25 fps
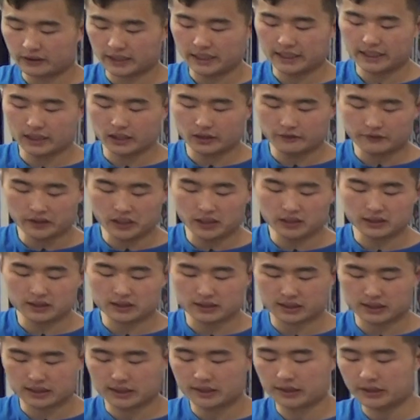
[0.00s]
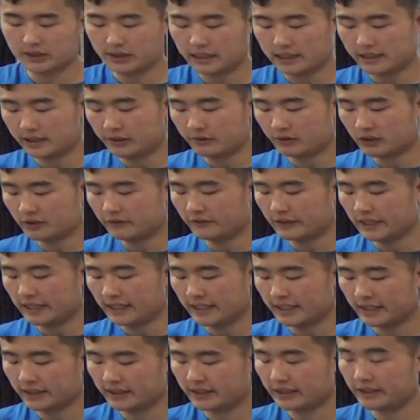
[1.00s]
kilovolts, and you want to
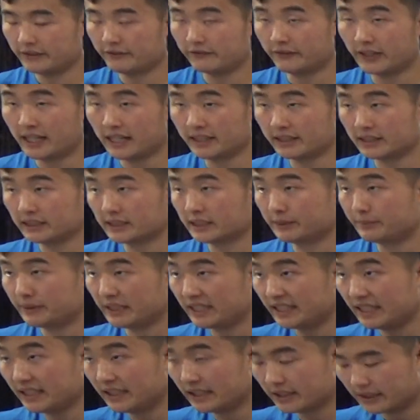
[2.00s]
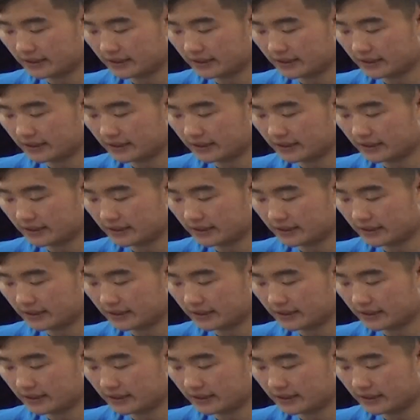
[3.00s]
find out the final speed.